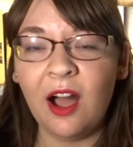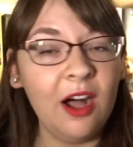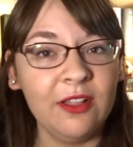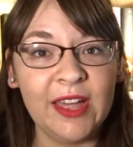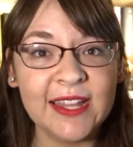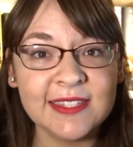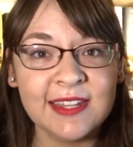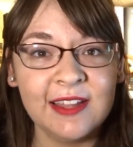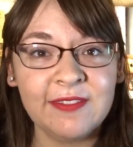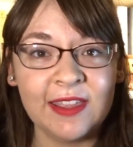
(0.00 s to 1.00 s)
all that
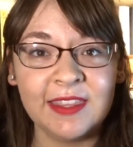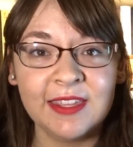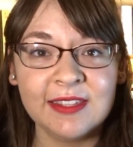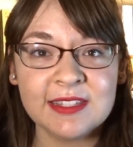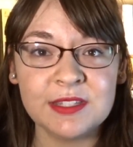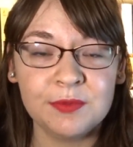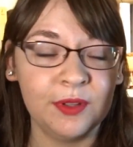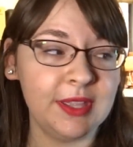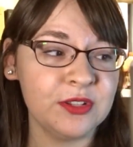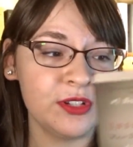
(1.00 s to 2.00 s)
stuff. I think this is
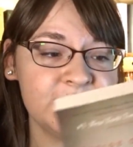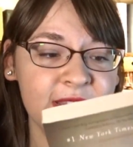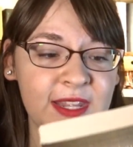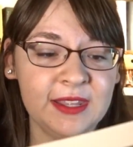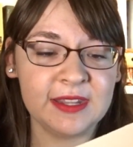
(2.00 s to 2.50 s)
really interesting.